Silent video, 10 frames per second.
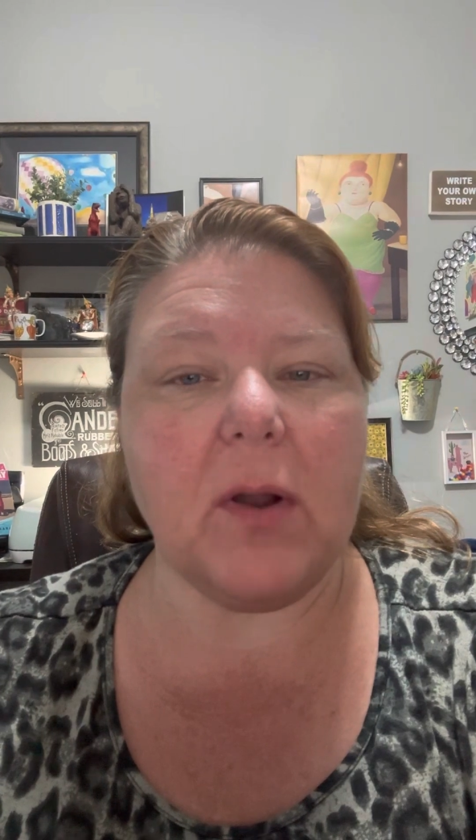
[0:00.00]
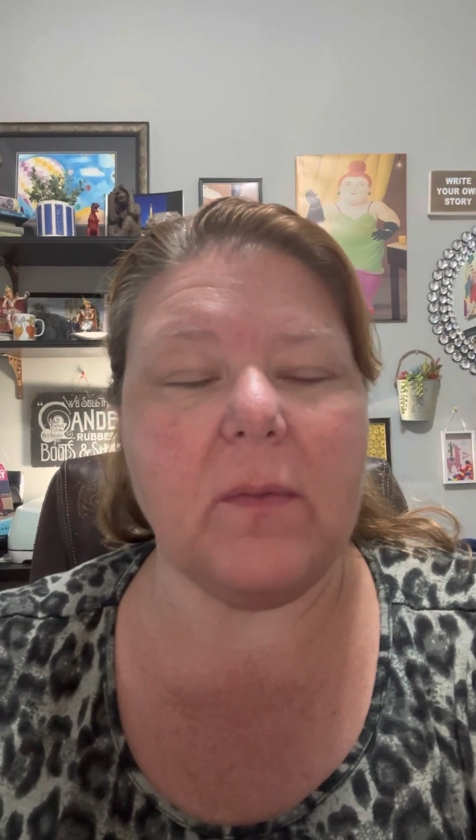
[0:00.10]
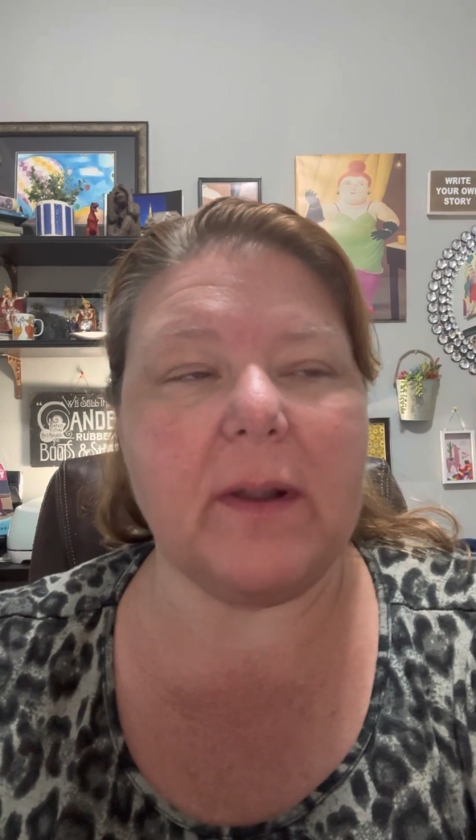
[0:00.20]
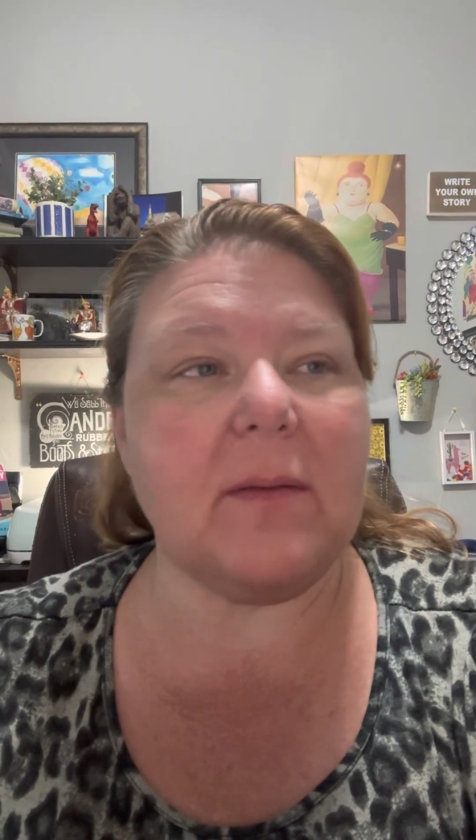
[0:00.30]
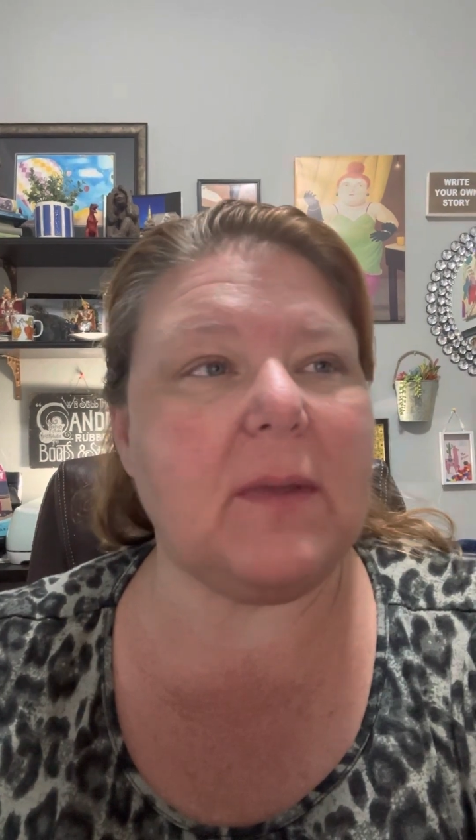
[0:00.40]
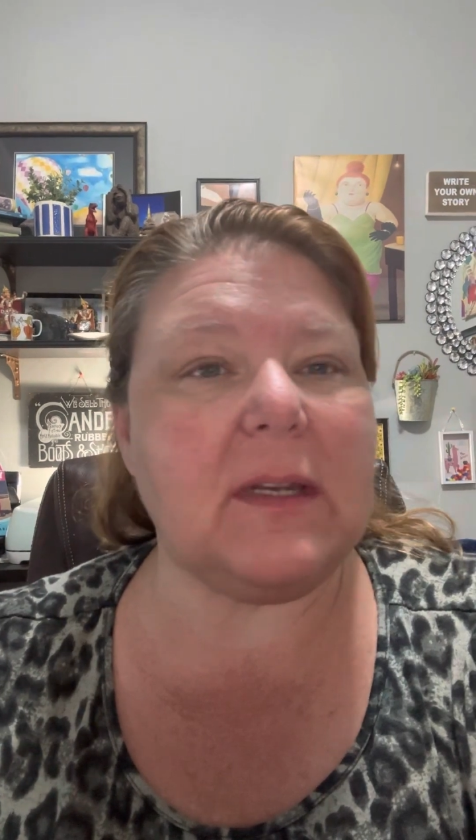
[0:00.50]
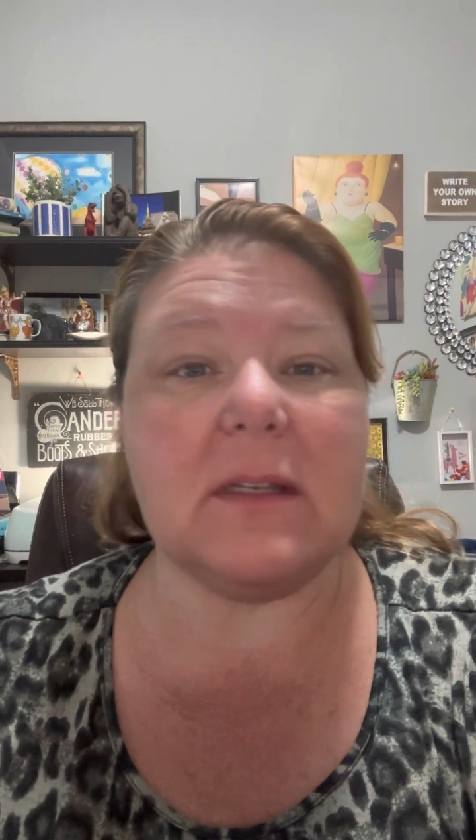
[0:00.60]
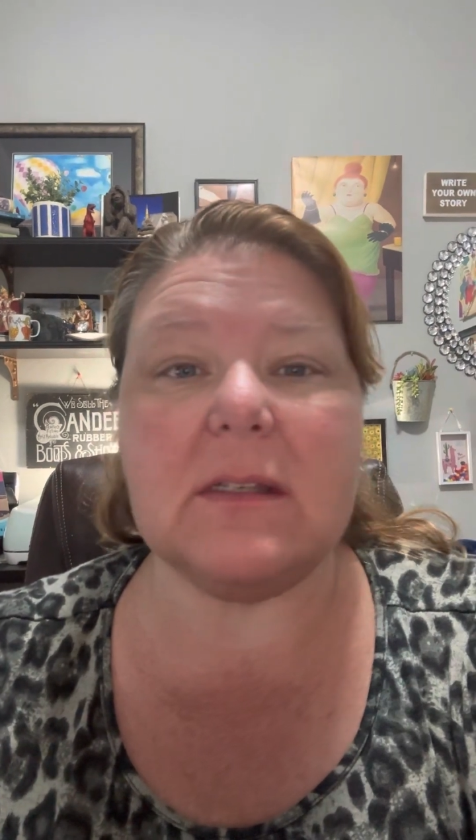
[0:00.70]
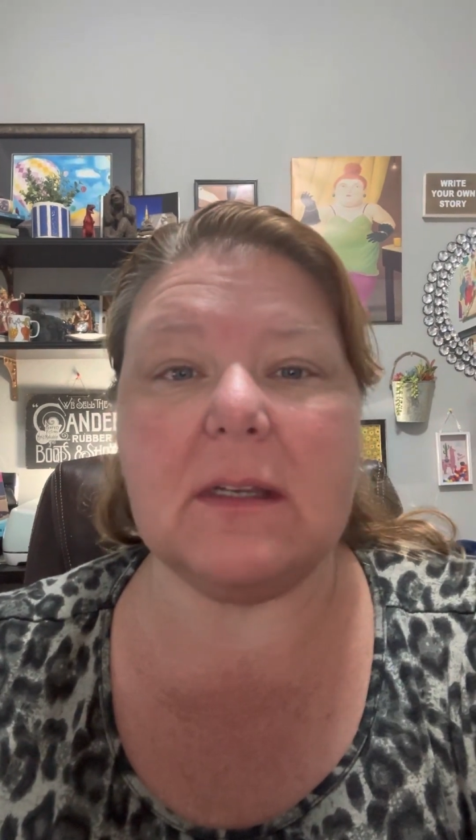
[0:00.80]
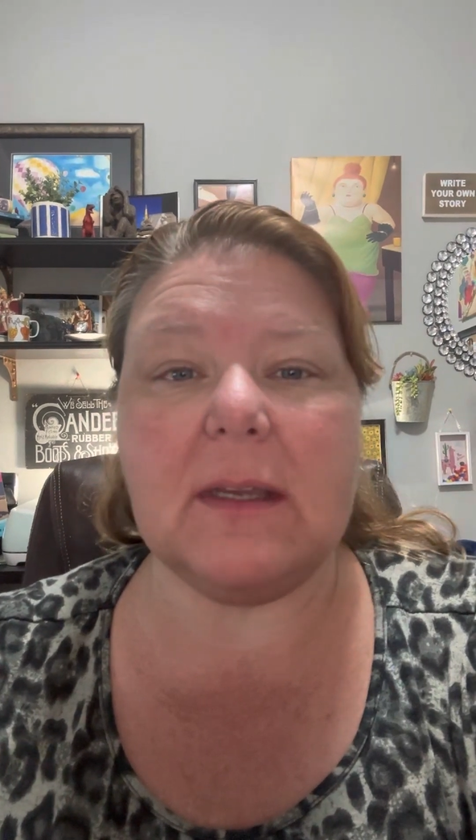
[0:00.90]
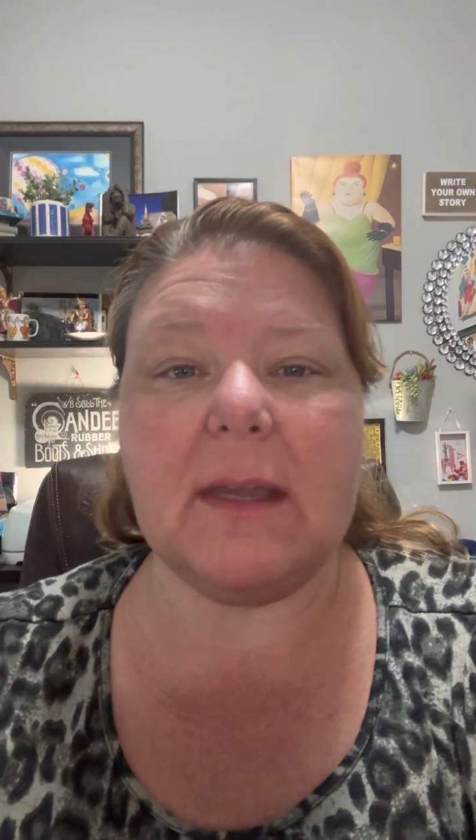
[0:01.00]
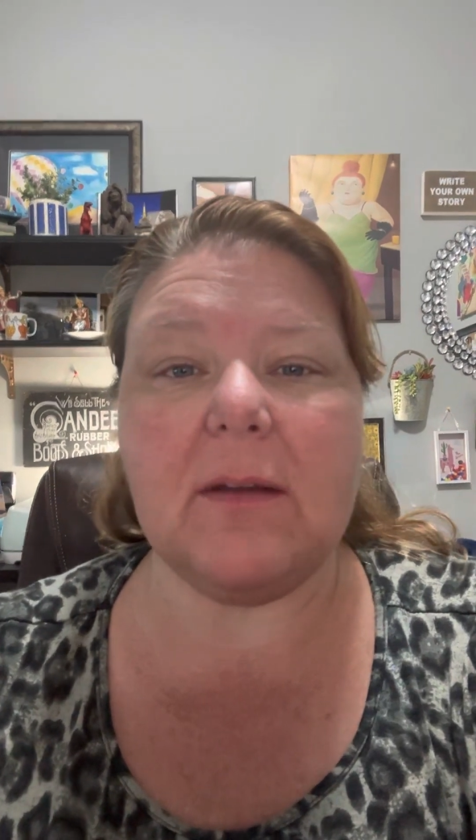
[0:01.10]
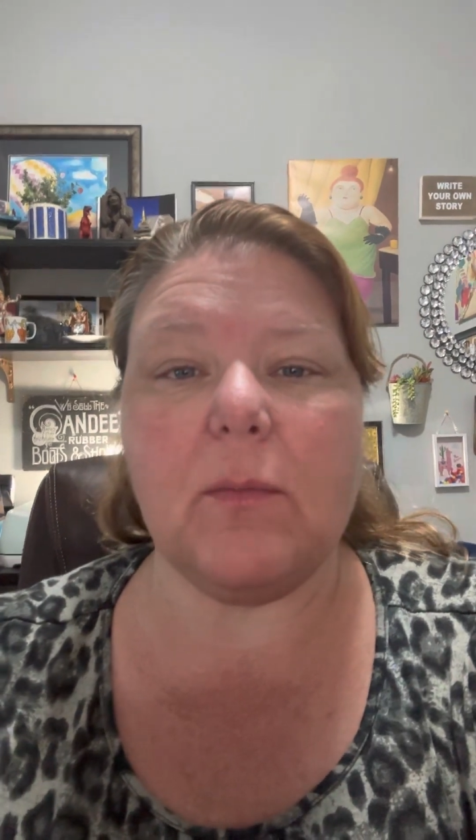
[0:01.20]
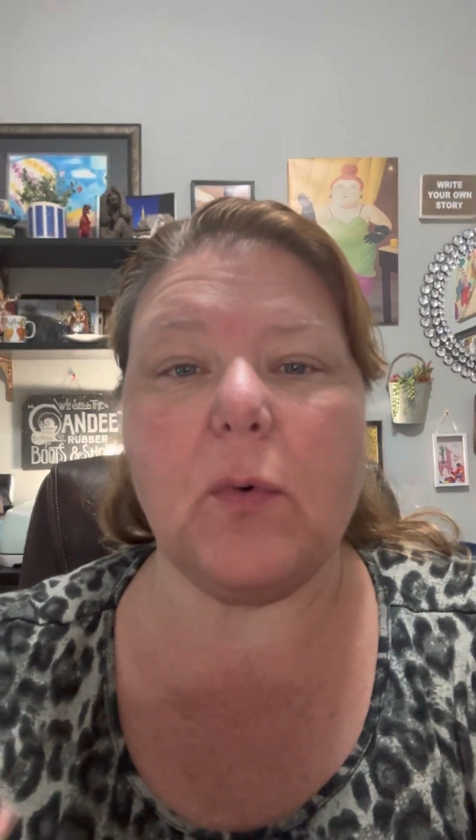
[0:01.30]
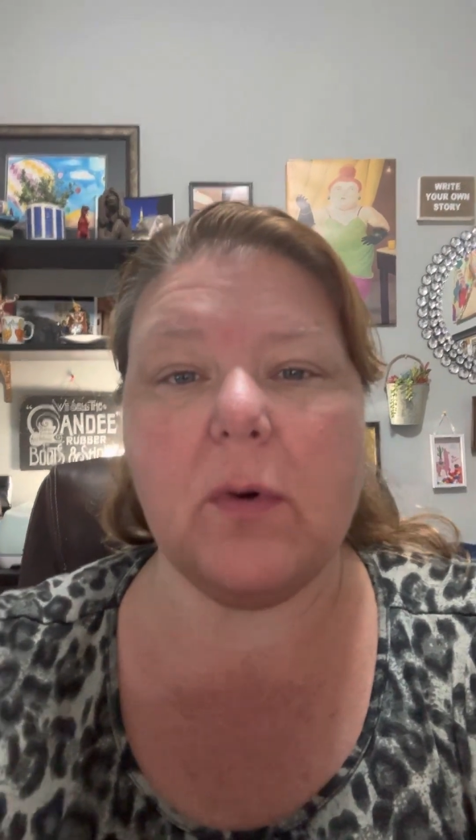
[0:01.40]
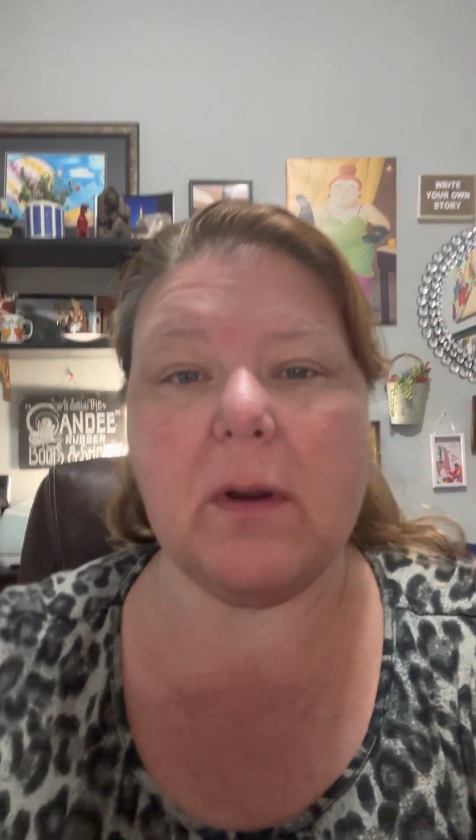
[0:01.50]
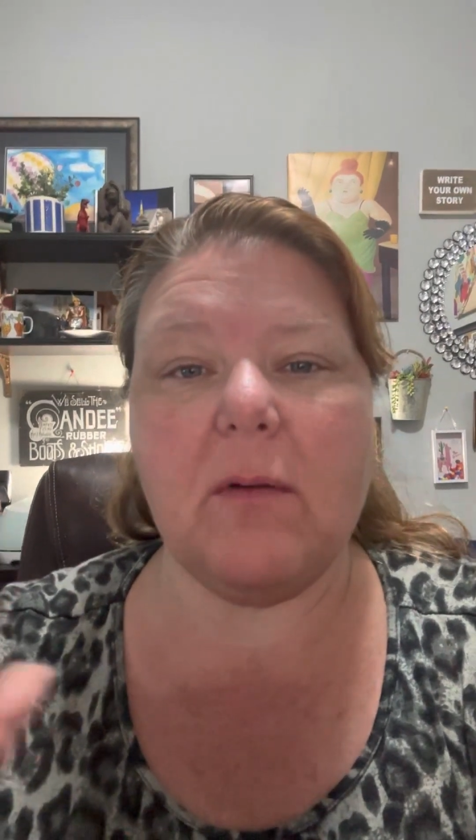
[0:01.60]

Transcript: are recommended to get more